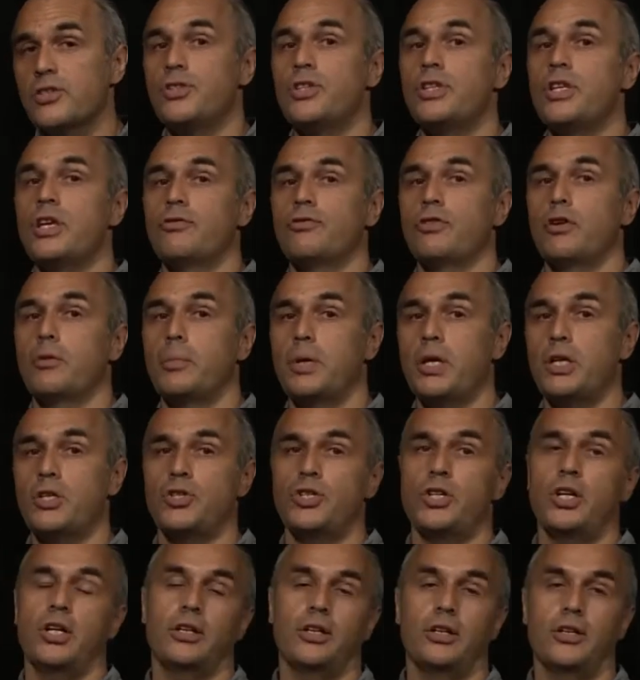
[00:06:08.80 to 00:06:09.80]
DFMA
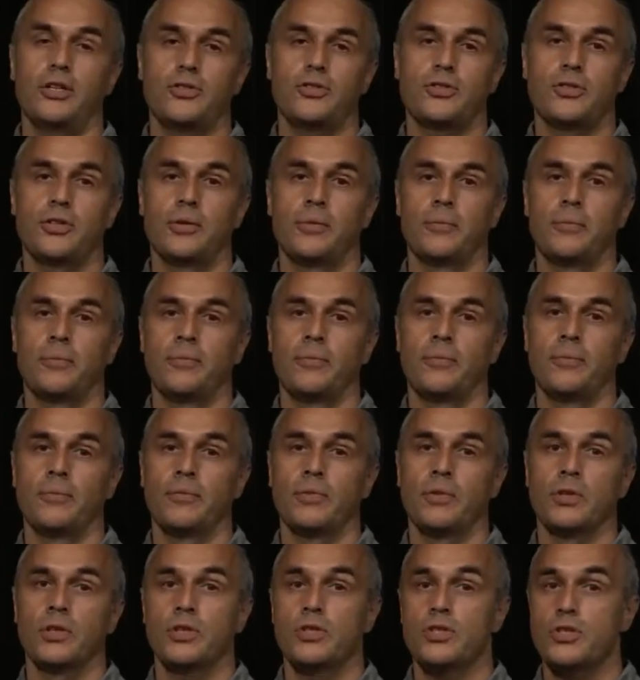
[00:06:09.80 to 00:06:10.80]
checklist.
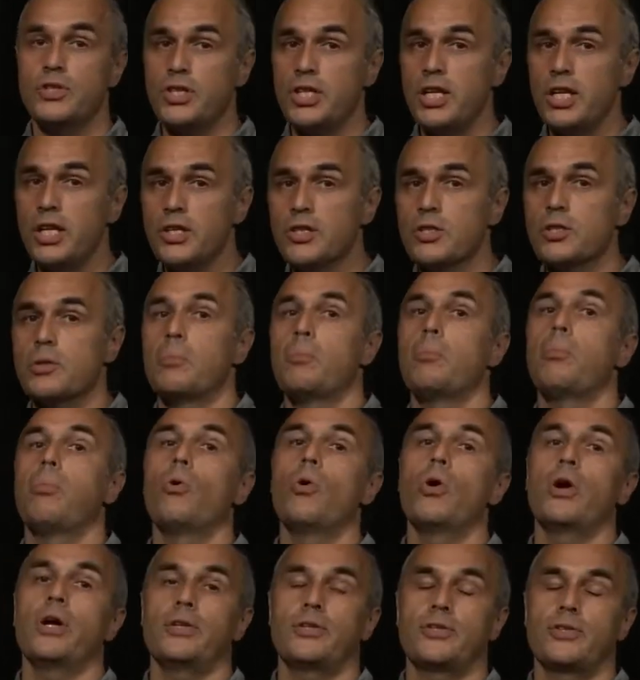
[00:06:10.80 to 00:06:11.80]
6
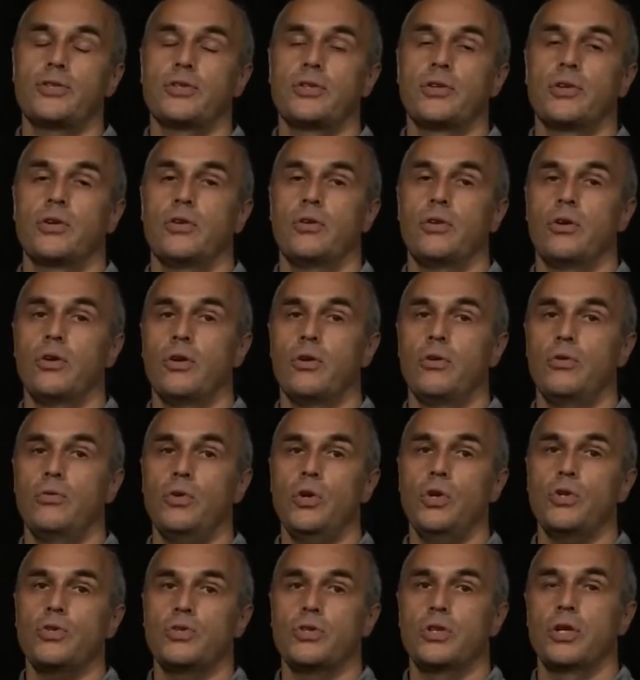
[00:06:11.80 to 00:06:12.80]
points.
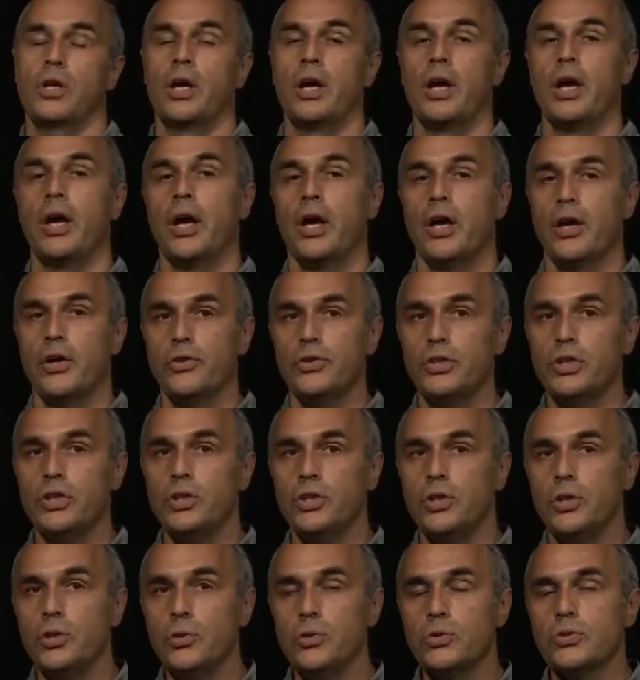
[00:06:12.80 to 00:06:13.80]
First,
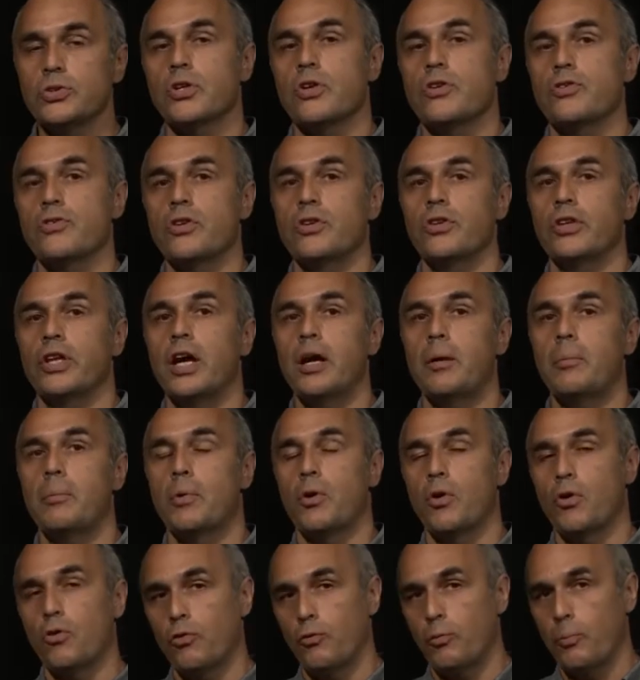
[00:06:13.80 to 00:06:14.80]
reduce the
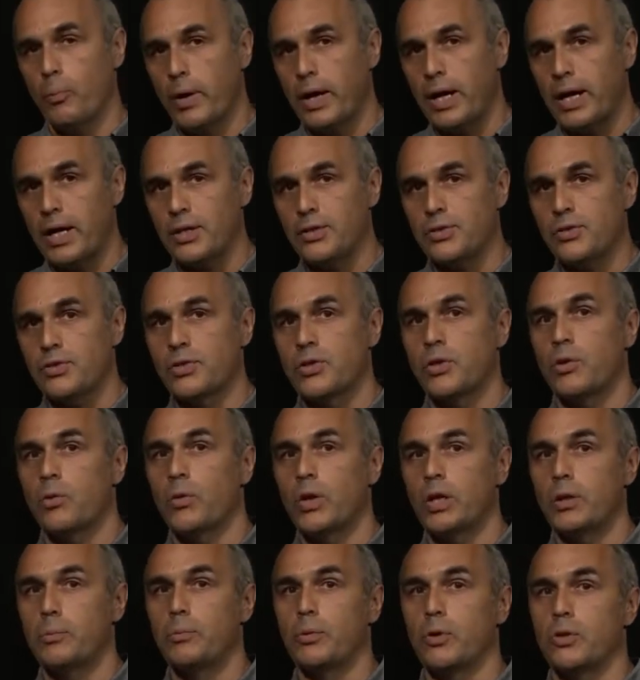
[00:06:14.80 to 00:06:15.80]
number of parts
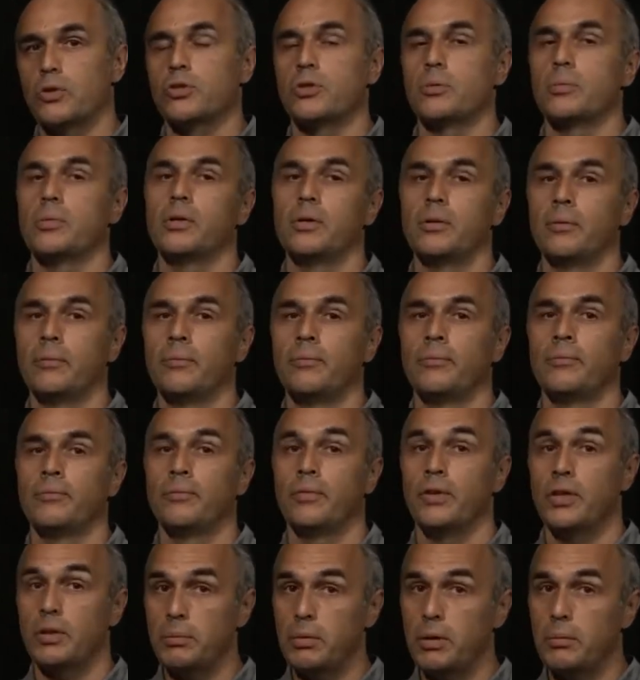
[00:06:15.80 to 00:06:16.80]
when possible.
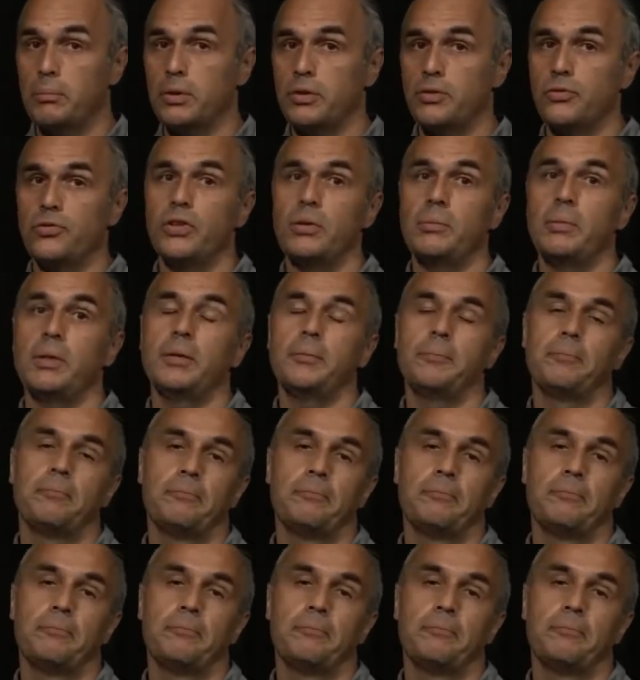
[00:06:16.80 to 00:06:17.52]
Remember trimming.